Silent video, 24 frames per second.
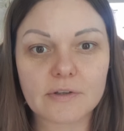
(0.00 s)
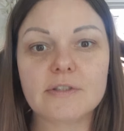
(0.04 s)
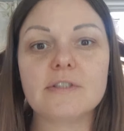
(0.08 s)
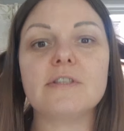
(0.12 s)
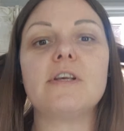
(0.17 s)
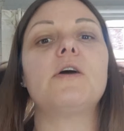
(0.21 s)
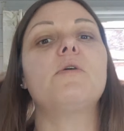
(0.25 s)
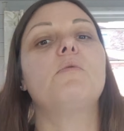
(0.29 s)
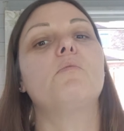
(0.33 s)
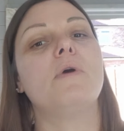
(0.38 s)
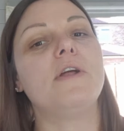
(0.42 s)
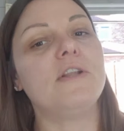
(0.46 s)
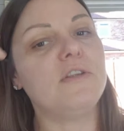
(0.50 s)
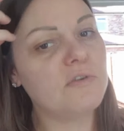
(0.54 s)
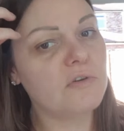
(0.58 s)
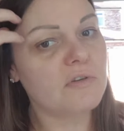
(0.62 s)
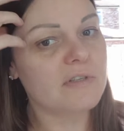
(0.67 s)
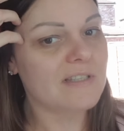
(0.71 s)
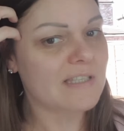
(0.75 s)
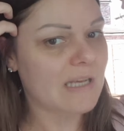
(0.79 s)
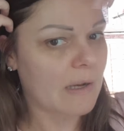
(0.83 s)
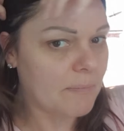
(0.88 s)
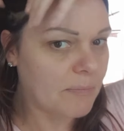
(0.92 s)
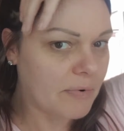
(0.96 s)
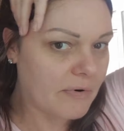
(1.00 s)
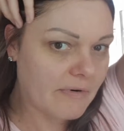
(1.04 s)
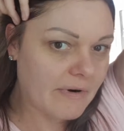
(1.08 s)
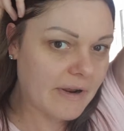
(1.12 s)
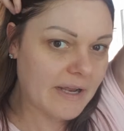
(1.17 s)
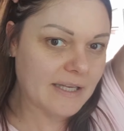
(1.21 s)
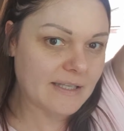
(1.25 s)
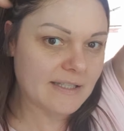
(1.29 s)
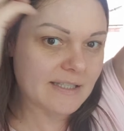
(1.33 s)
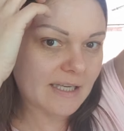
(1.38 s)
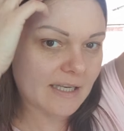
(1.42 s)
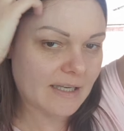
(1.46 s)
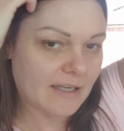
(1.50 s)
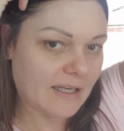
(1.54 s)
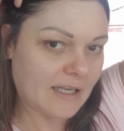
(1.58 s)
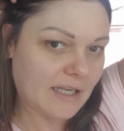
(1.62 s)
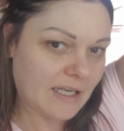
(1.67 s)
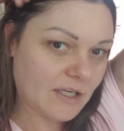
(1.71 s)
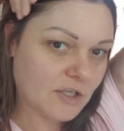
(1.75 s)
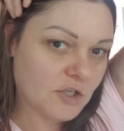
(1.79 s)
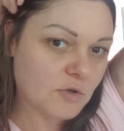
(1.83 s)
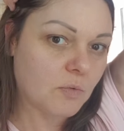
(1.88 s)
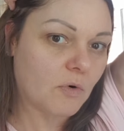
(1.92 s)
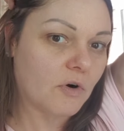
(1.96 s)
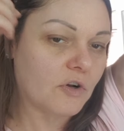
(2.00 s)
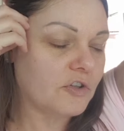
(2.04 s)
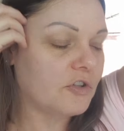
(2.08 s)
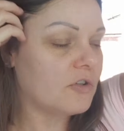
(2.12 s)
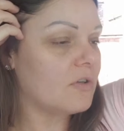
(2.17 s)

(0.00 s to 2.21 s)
So when you're separating each one,